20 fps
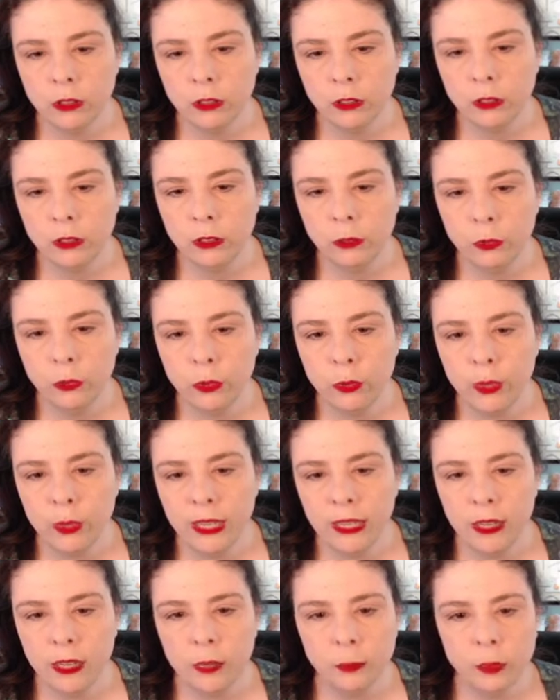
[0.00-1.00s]
all the
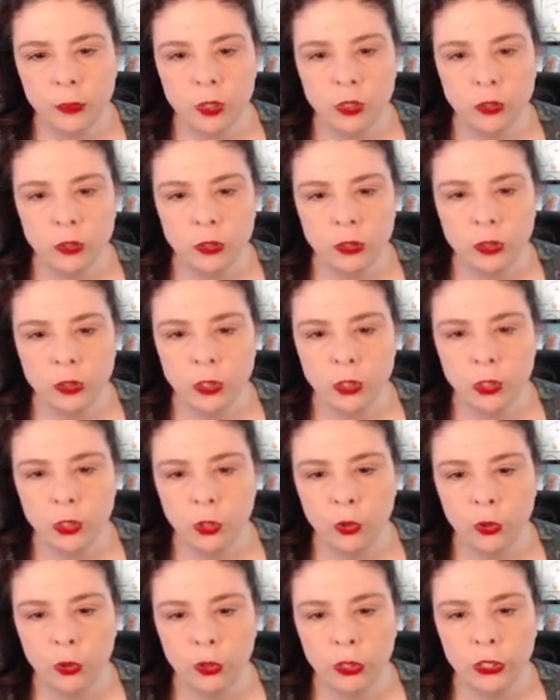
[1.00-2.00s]
way up to the
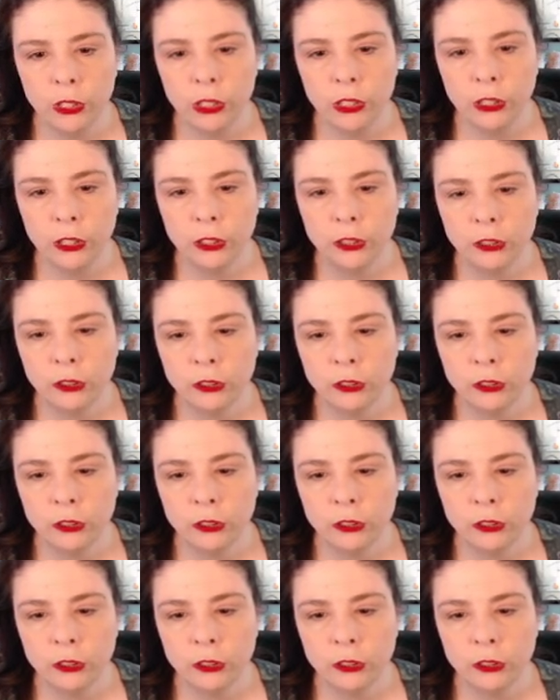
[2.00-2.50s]
door,